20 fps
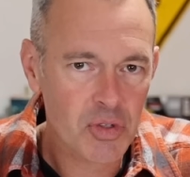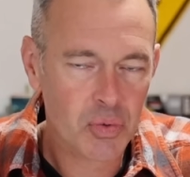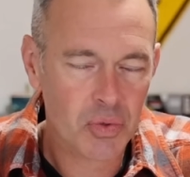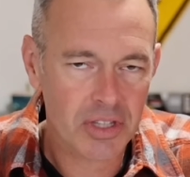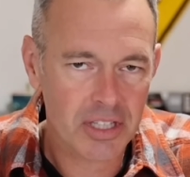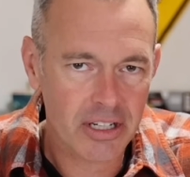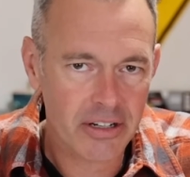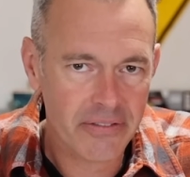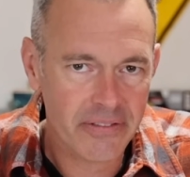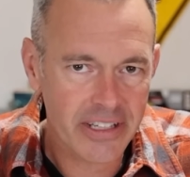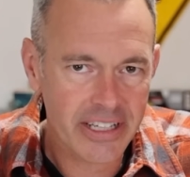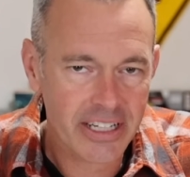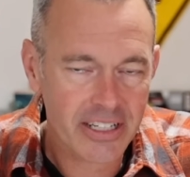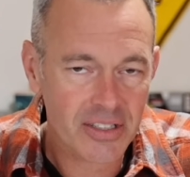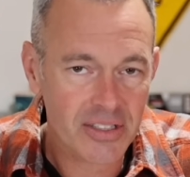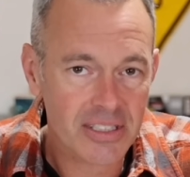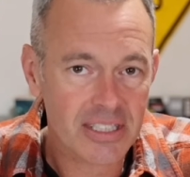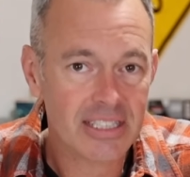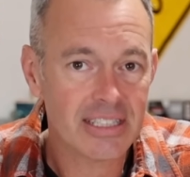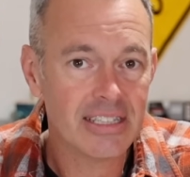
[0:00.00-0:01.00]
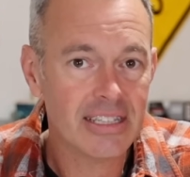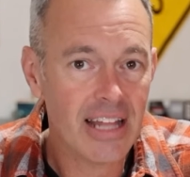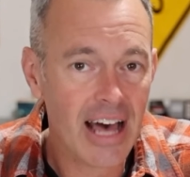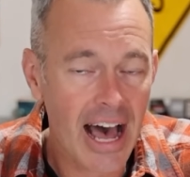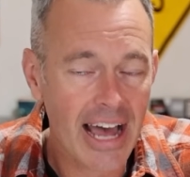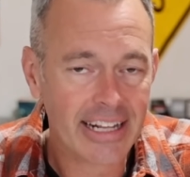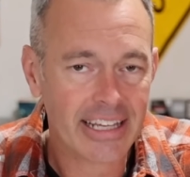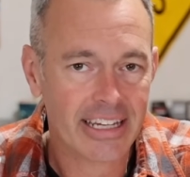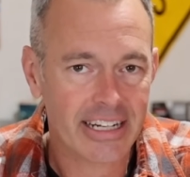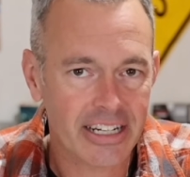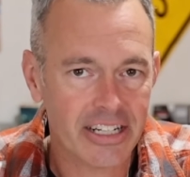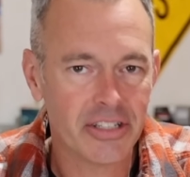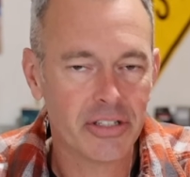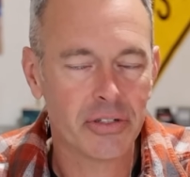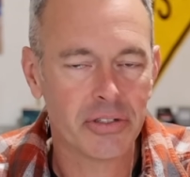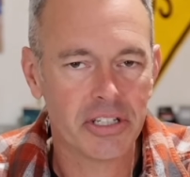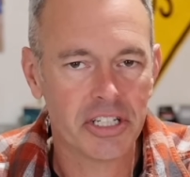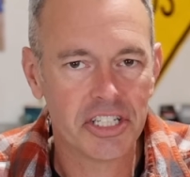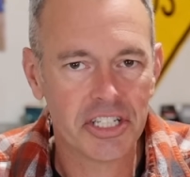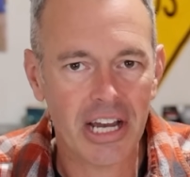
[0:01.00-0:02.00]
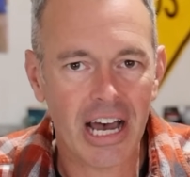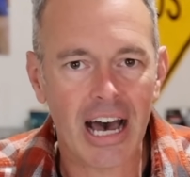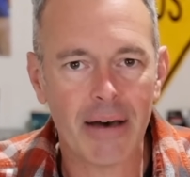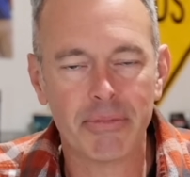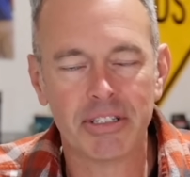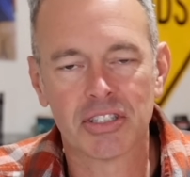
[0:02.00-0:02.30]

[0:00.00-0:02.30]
with your vehicle is not going to do the job,